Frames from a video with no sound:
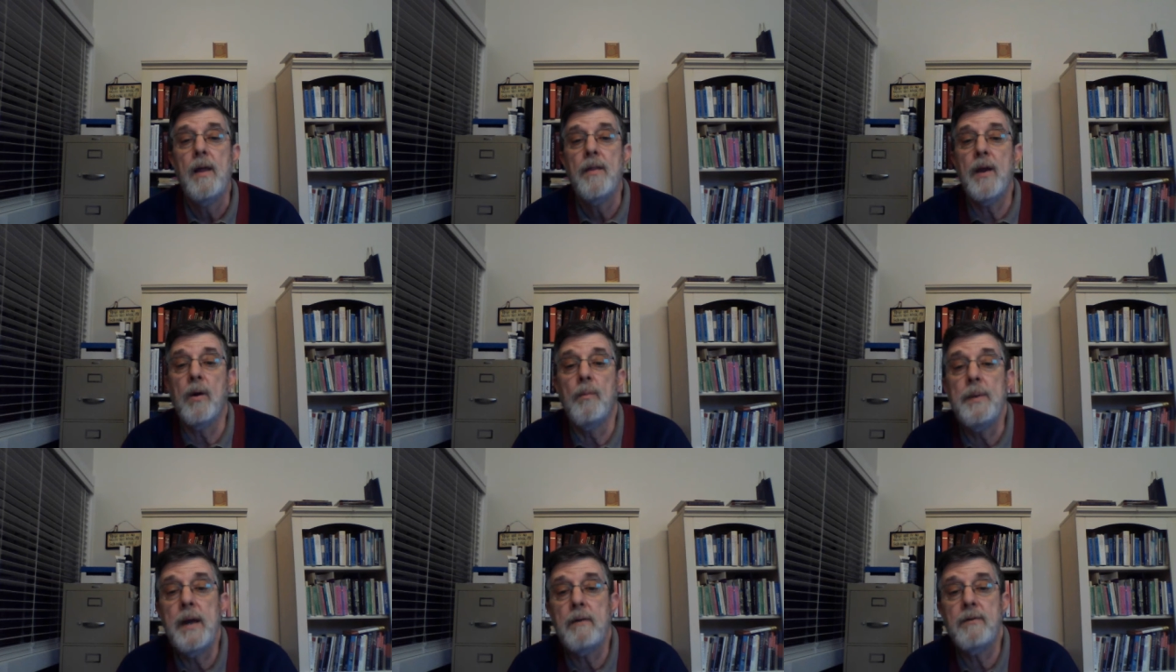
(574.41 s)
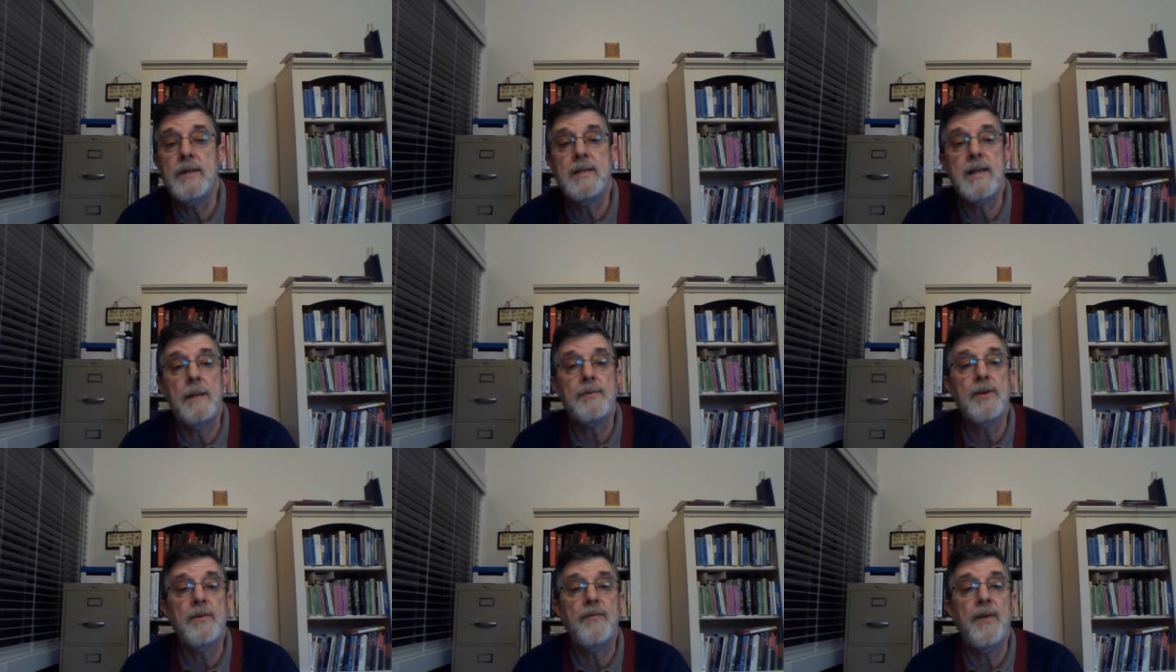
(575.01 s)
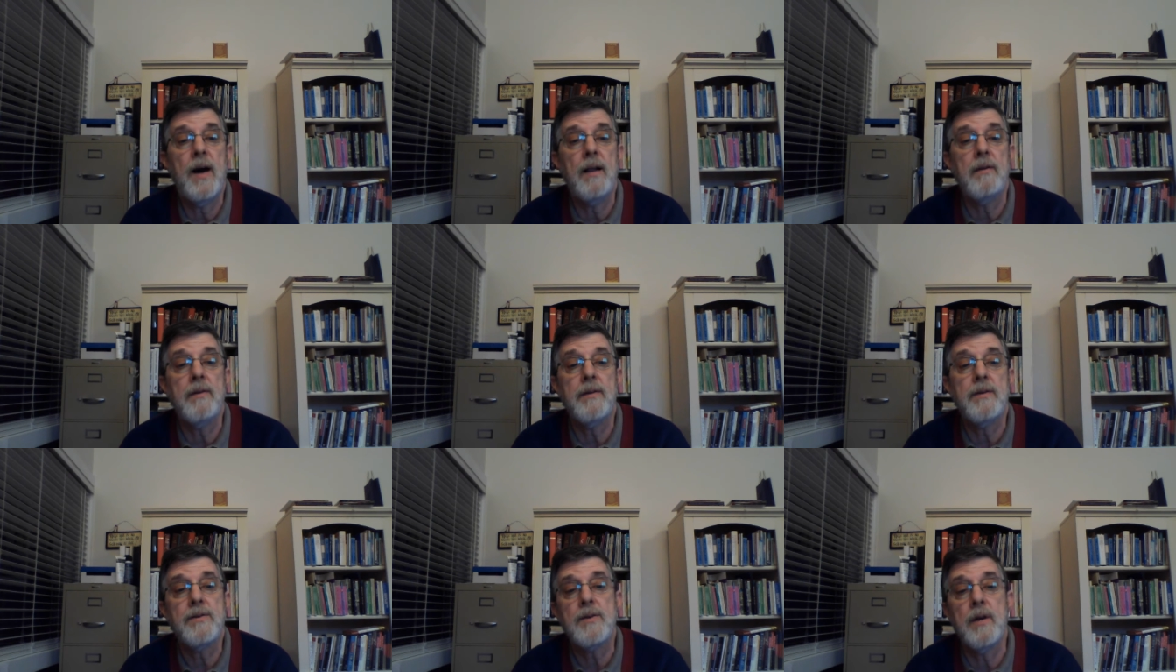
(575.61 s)
There will be a reception
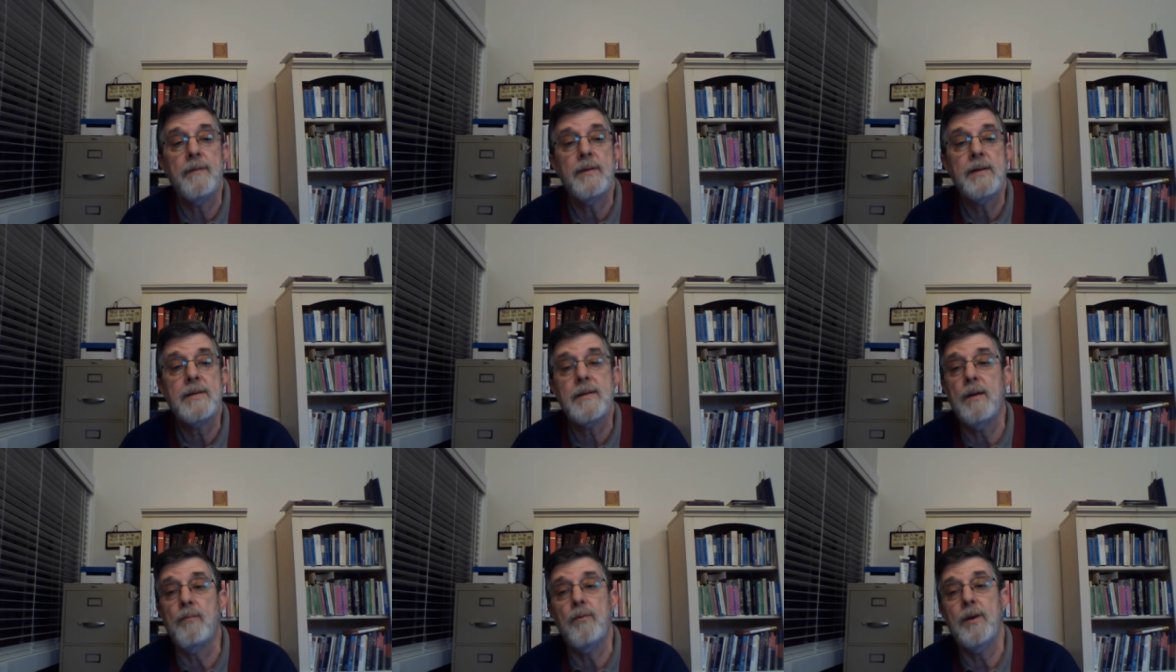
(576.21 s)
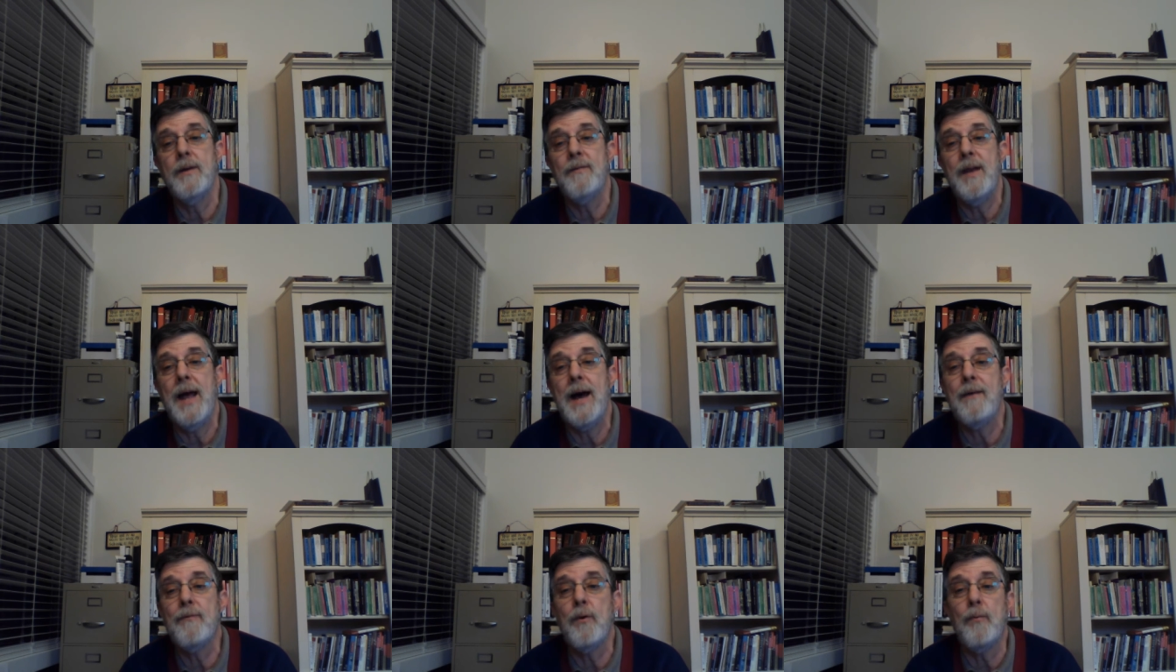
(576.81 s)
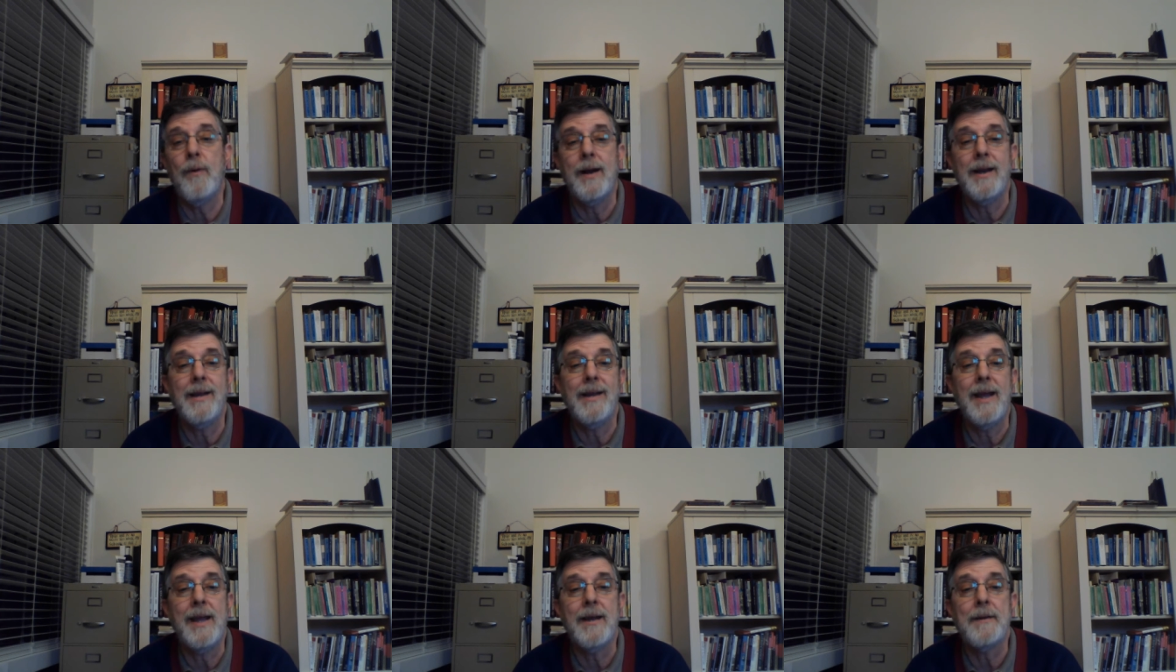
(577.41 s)
following the service, and we'll even have a
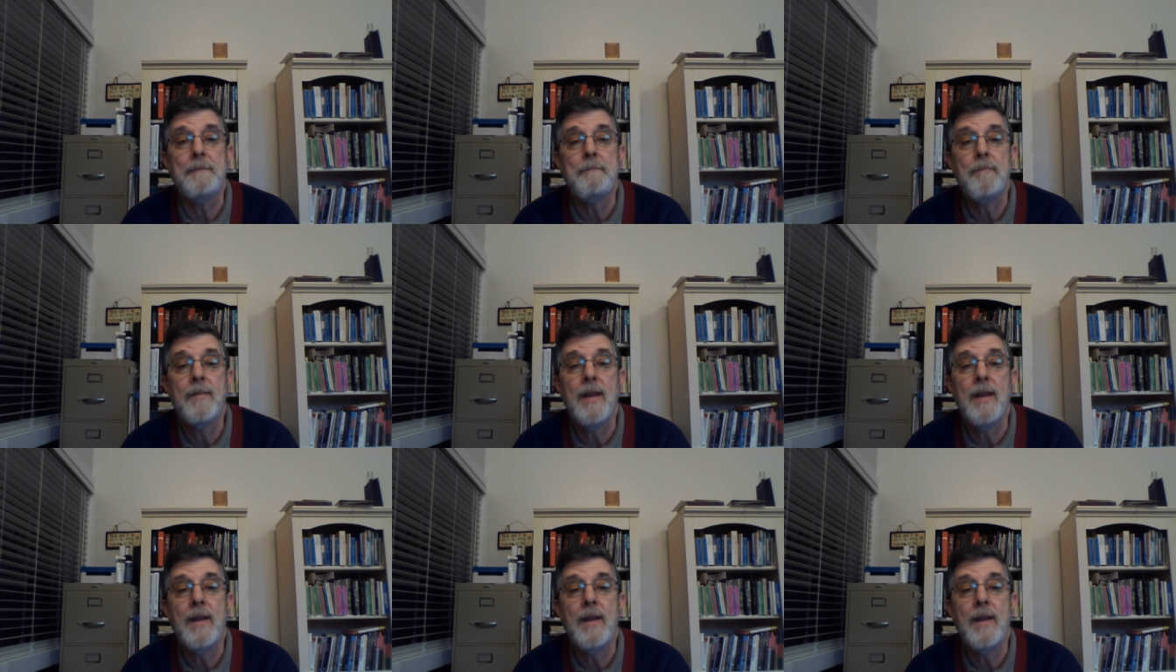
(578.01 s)
wedding cake.